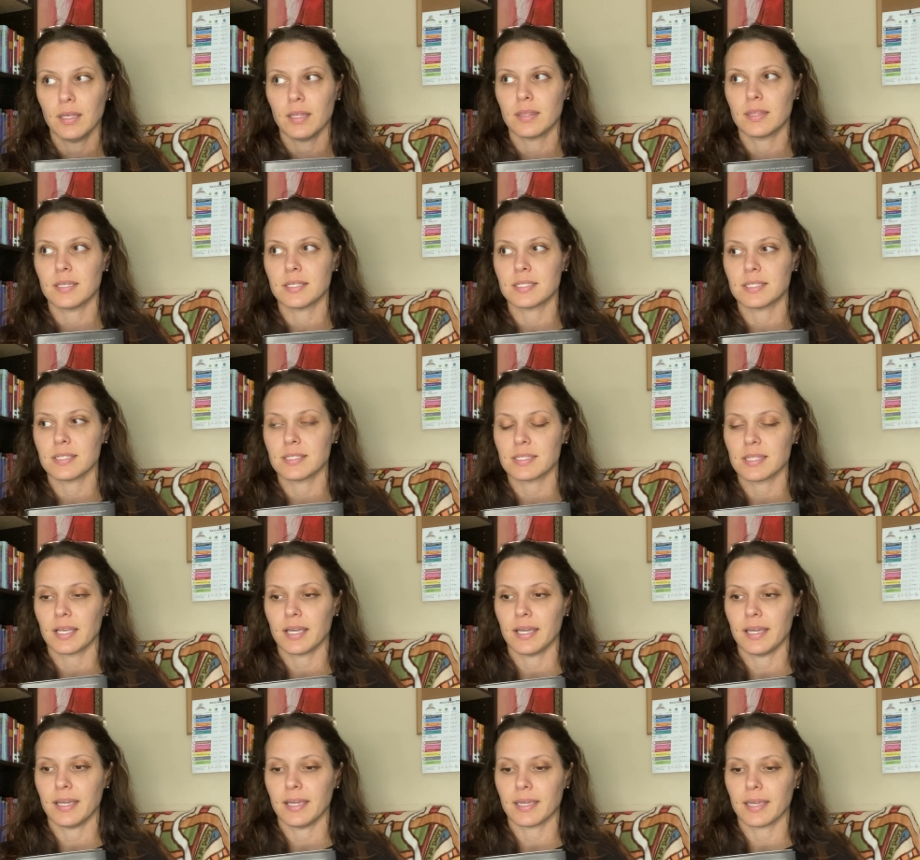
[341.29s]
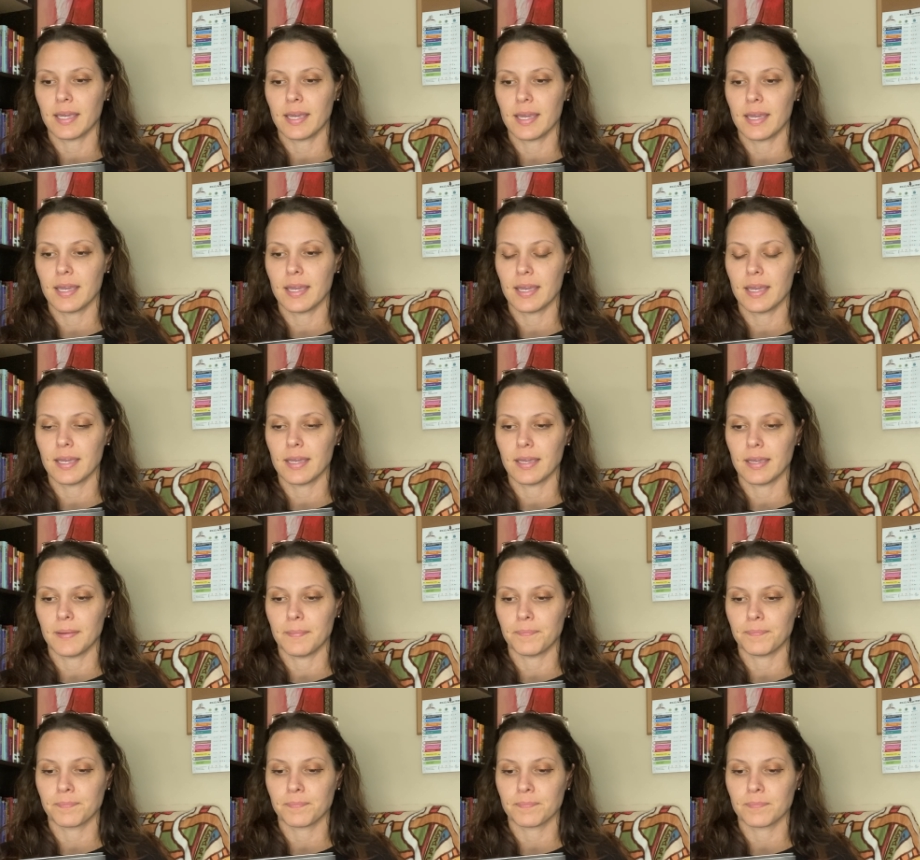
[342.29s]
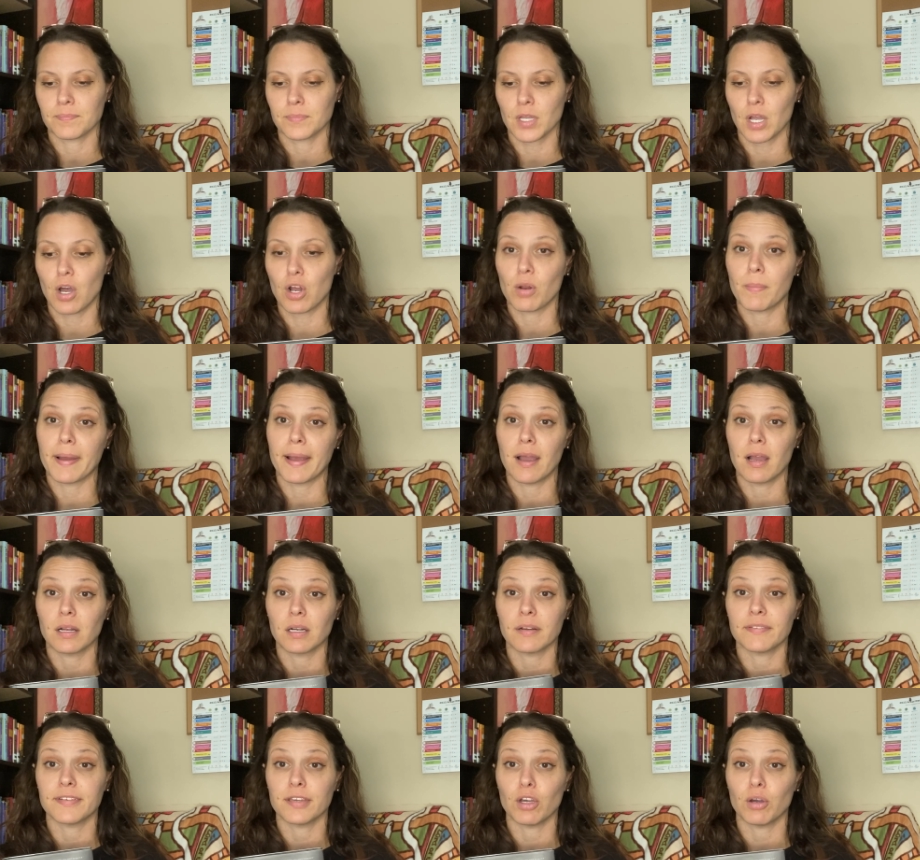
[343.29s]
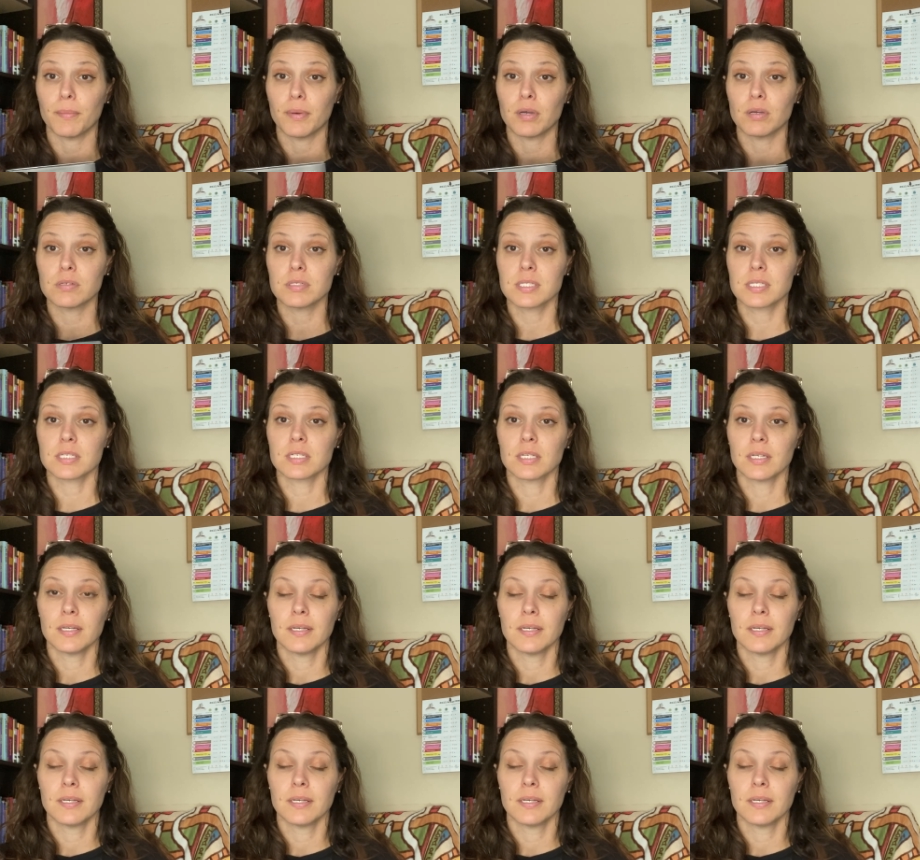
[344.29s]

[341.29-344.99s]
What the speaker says: This is like a autobiography almost,